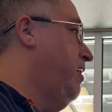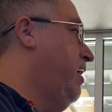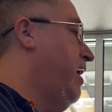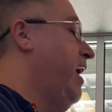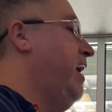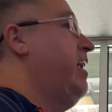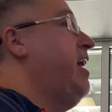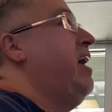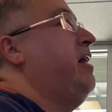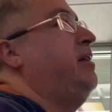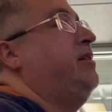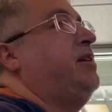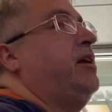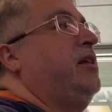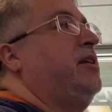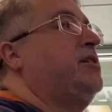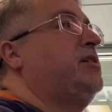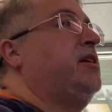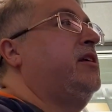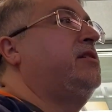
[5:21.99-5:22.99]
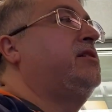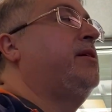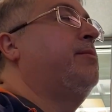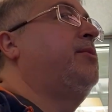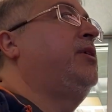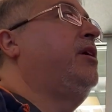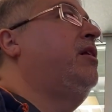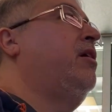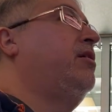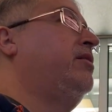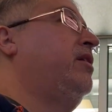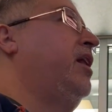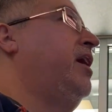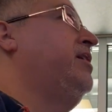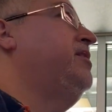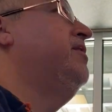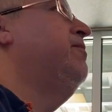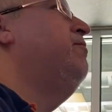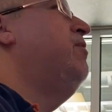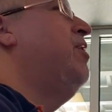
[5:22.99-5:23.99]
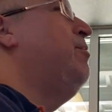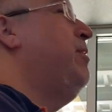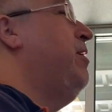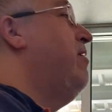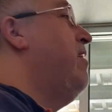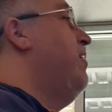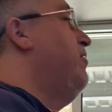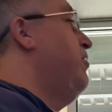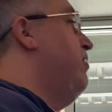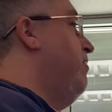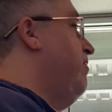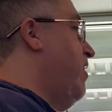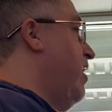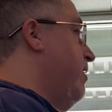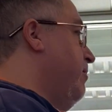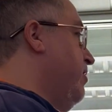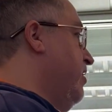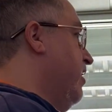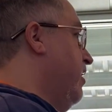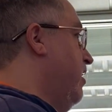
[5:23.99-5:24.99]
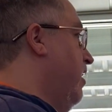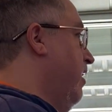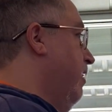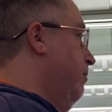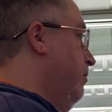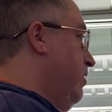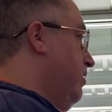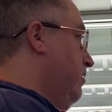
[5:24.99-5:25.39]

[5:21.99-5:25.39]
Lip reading: And Allen Dulles said something along the lines of, well, we don't have to invite him to the club,